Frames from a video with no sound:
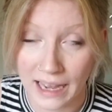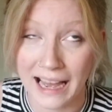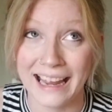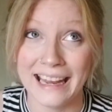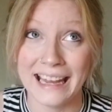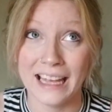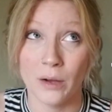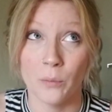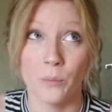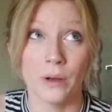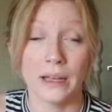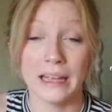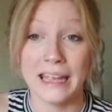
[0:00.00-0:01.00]
I
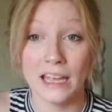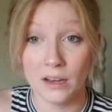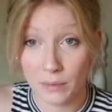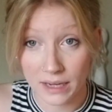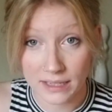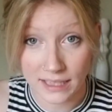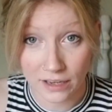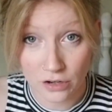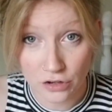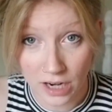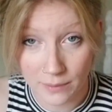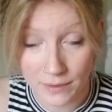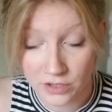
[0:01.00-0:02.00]
am in my 2nd
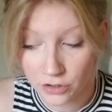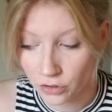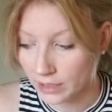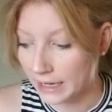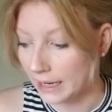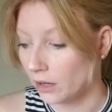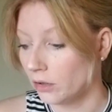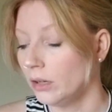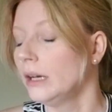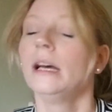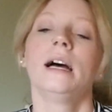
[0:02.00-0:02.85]
trimester now.